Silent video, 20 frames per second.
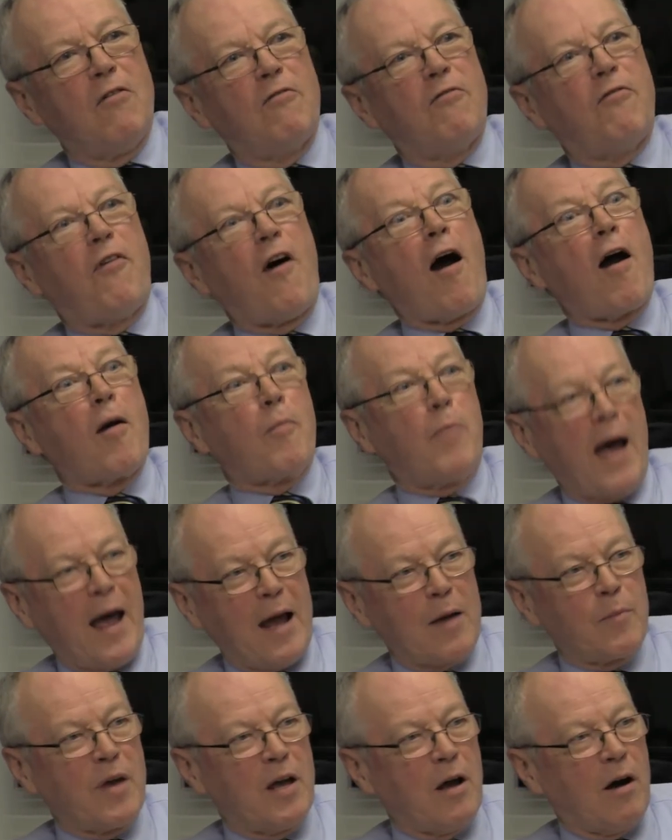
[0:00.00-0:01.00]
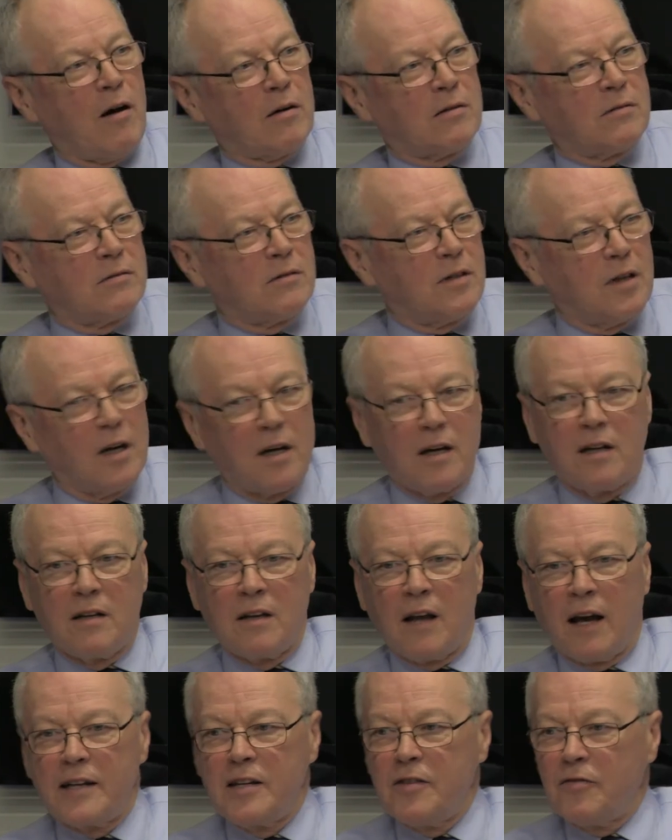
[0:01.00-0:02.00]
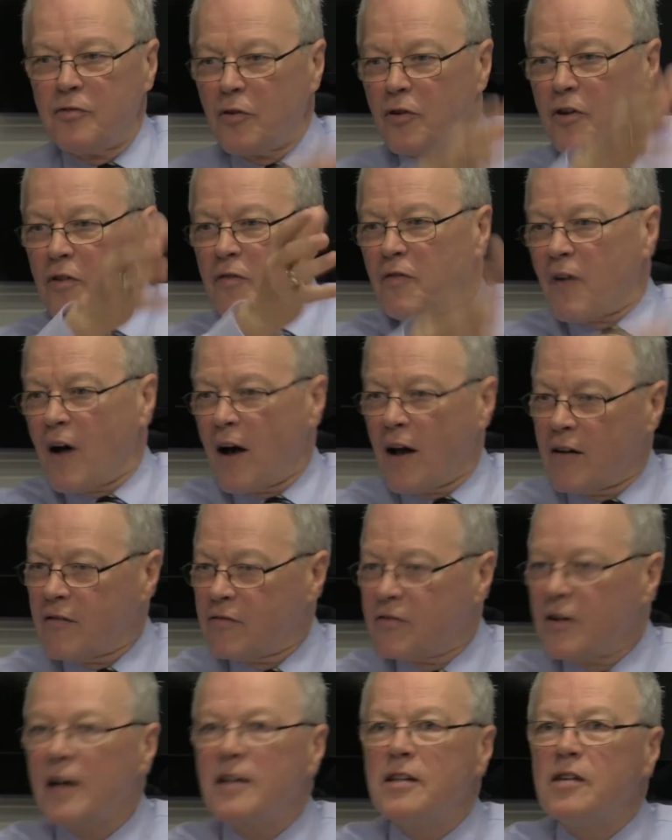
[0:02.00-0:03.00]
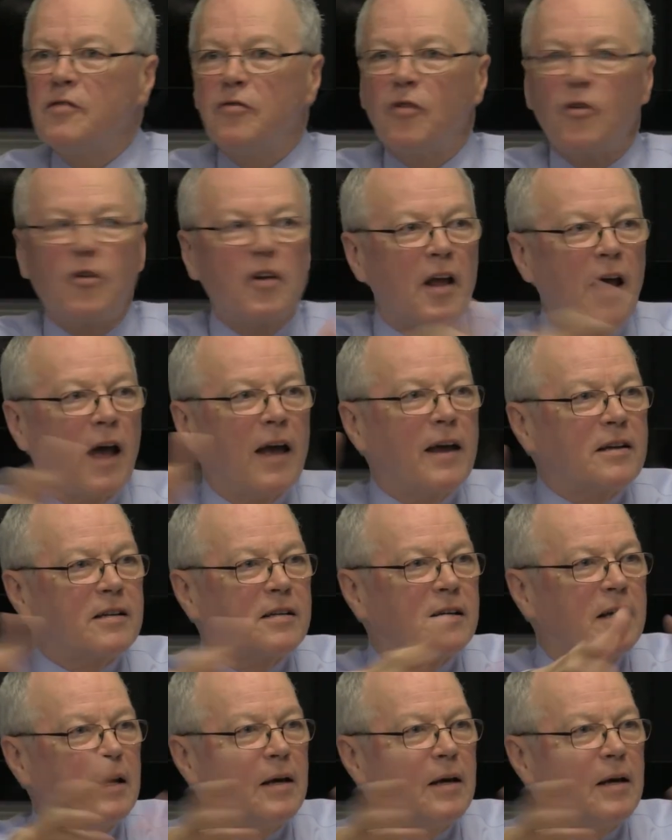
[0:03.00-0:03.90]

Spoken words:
far back beyond the 1945-1948